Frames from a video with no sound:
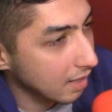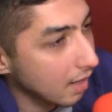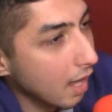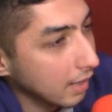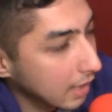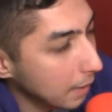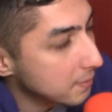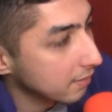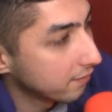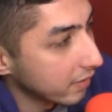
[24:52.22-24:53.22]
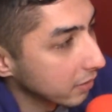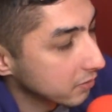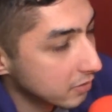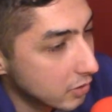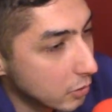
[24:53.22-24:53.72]
lot of games have failed
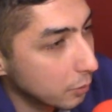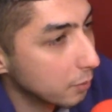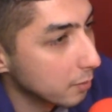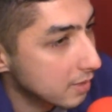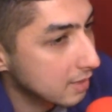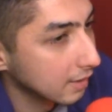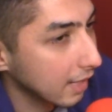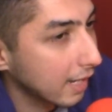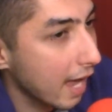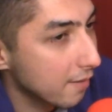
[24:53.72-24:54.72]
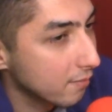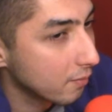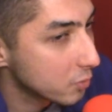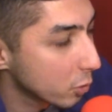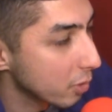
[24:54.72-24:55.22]
to do, is to like have
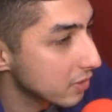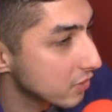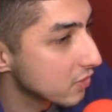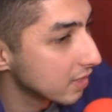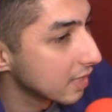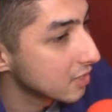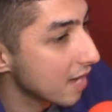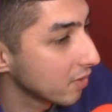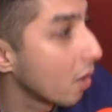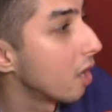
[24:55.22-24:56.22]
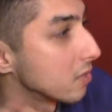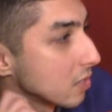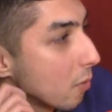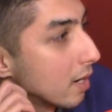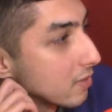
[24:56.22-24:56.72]
choices and then to have a
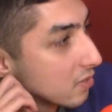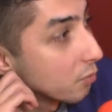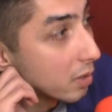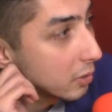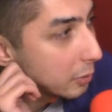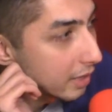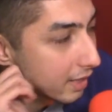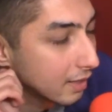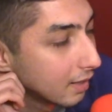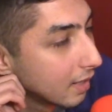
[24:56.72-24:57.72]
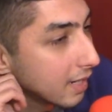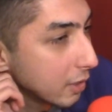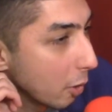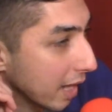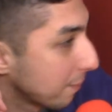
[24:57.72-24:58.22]
consequence of what you did. You
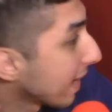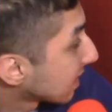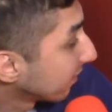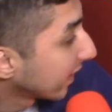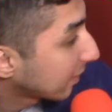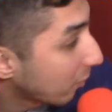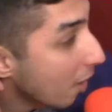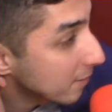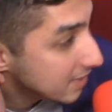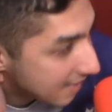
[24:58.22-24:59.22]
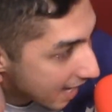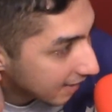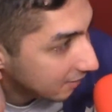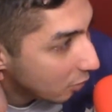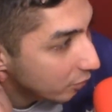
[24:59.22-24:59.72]
know, like Mass Effect promised
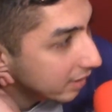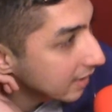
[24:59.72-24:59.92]
that over the